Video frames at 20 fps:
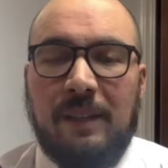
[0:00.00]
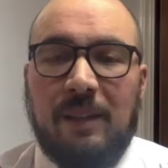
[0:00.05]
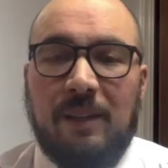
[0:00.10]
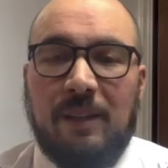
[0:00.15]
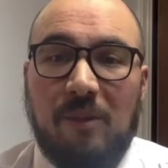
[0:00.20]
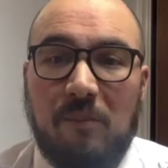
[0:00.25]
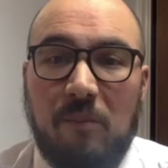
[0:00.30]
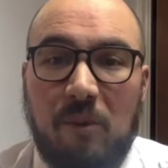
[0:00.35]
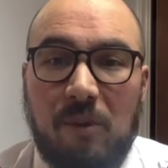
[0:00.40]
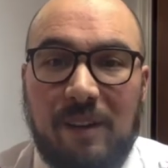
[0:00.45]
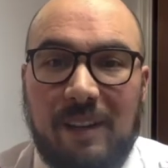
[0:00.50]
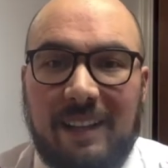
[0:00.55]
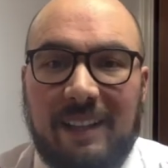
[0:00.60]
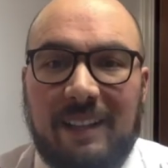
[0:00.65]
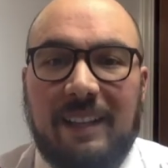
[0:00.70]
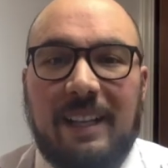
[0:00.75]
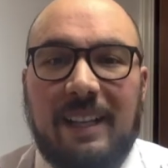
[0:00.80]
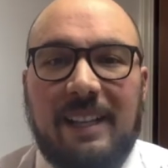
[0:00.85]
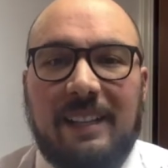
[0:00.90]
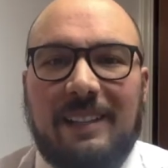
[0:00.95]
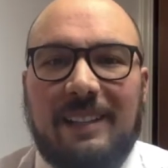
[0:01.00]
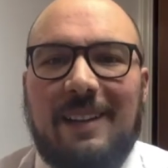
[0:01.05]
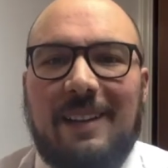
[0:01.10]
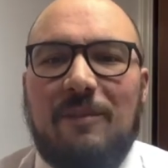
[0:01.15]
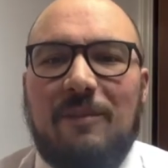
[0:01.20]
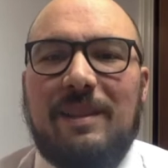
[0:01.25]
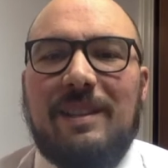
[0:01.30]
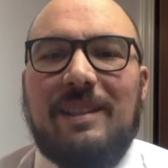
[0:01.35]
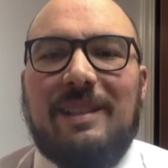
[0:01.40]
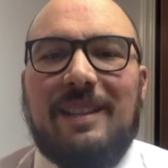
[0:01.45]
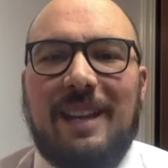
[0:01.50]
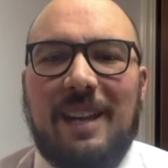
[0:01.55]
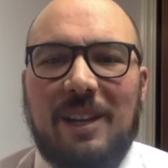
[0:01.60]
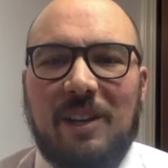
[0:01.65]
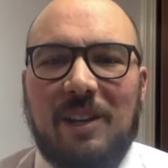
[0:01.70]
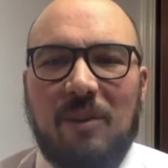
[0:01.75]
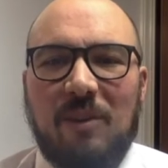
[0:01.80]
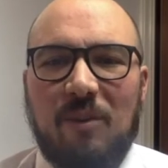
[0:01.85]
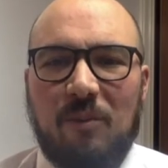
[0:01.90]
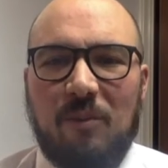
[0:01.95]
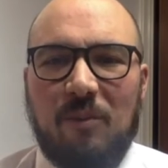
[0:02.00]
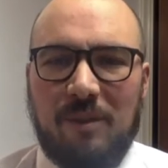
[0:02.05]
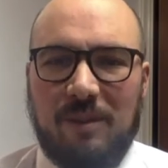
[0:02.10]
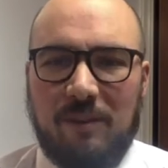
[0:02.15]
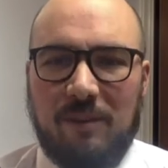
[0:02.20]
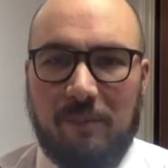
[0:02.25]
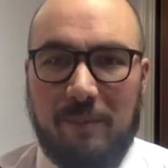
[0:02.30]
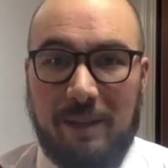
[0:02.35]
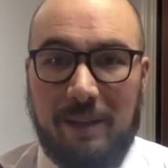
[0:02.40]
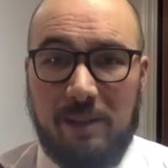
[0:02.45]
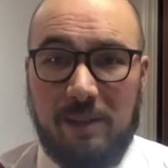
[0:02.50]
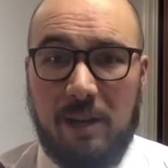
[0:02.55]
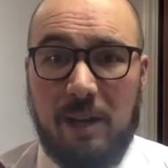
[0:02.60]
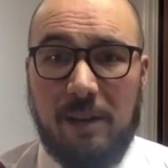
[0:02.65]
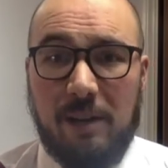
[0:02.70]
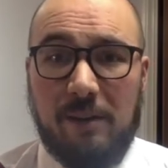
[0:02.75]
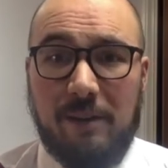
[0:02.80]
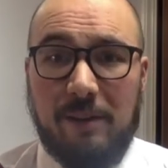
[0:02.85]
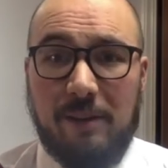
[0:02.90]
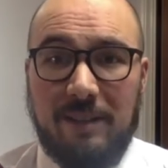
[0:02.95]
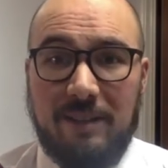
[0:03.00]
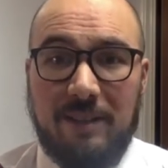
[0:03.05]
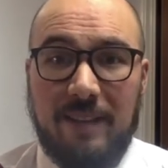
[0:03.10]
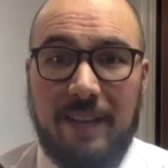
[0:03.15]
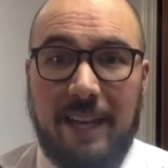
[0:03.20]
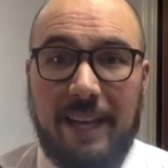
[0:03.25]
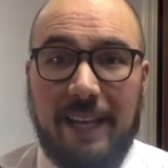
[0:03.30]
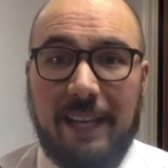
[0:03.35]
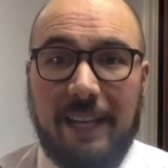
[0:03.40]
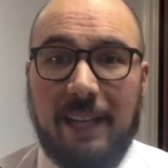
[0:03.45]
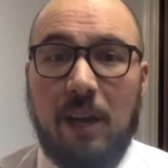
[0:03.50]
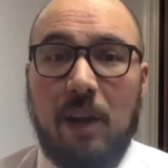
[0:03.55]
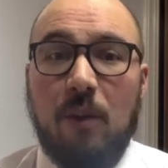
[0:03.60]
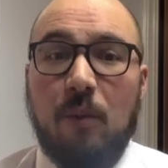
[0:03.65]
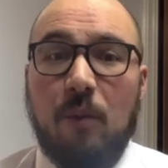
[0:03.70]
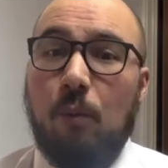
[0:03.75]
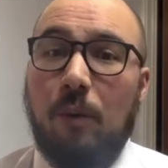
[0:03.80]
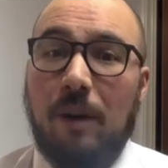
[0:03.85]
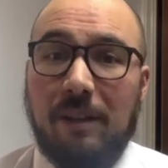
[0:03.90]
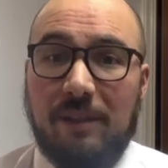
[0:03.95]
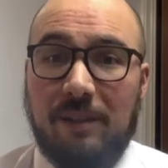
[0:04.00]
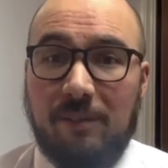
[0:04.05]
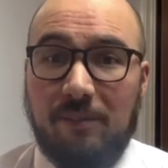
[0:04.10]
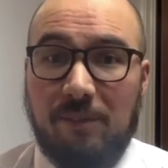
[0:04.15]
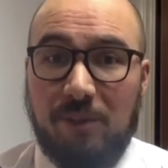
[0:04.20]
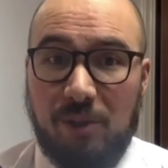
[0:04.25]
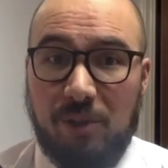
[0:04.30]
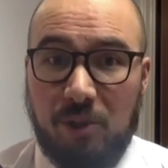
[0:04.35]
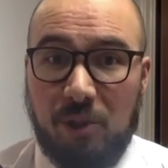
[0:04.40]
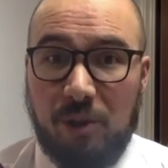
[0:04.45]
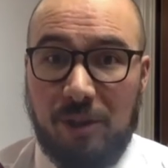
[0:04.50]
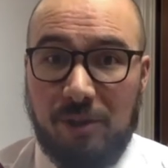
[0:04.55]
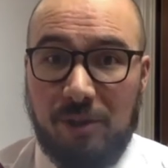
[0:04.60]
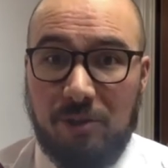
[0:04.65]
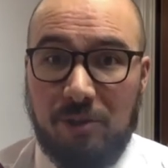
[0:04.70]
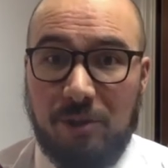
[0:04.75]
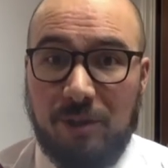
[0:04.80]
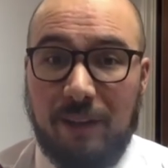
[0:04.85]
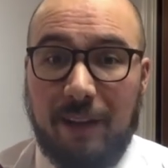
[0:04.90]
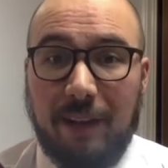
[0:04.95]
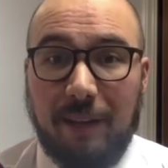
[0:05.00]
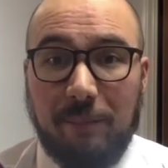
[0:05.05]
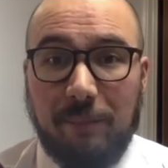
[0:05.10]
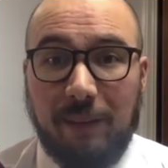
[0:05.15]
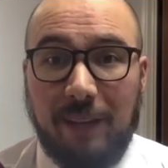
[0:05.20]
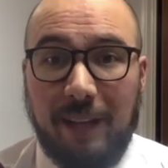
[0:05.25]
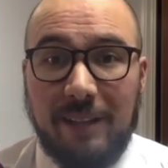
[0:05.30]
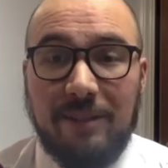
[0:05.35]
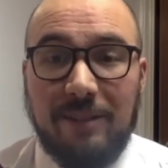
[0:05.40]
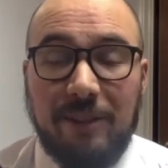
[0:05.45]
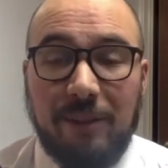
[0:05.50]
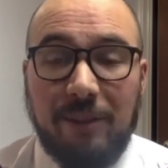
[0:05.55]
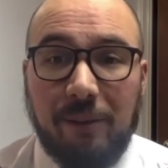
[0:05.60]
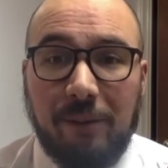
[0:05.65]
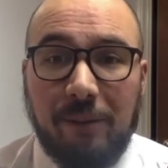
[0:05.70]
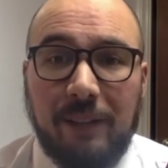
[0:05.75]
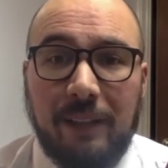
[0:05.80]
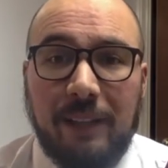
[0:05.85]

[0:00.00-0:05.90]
Good morning, and allow me to echo the words of my daughter in saying, "Welcome to church. God bless you."